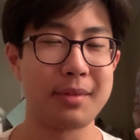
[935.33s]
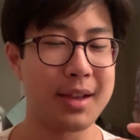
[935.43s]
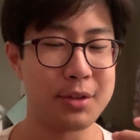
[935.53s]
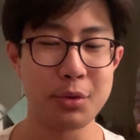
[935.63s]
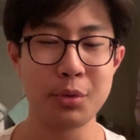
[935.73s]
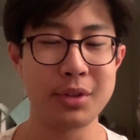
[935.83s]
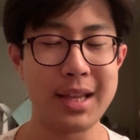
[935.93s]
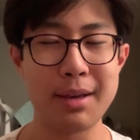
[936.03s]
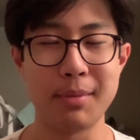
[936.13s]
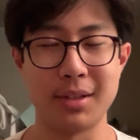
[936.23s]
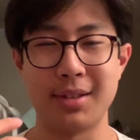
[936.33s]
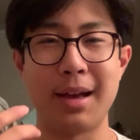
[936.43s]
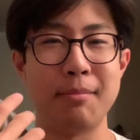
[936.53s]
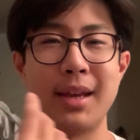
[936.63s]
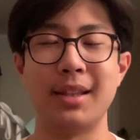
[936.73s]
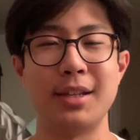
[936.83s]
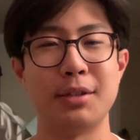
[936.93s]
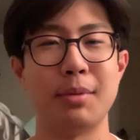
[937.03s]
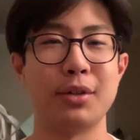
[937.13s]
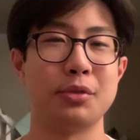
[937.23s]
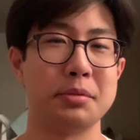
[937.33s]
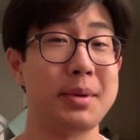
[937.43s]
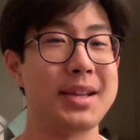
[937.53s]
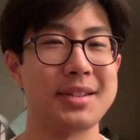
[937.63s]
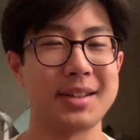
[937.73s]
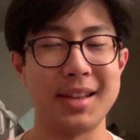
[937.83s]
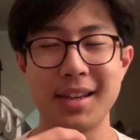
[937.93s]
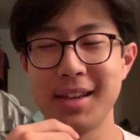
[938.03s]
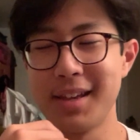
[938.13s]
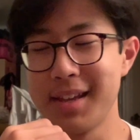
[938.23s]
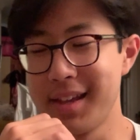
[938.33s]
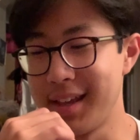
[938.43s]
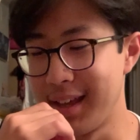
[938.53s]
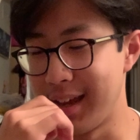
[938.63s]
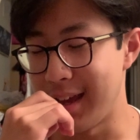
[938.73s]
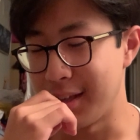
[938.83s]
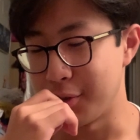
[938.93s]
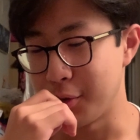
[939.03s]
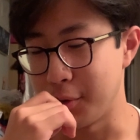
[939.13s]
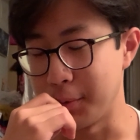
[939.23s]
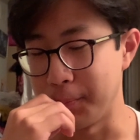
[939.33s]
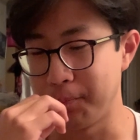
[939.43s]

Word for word: It's all demons that made these muscles, basically. And so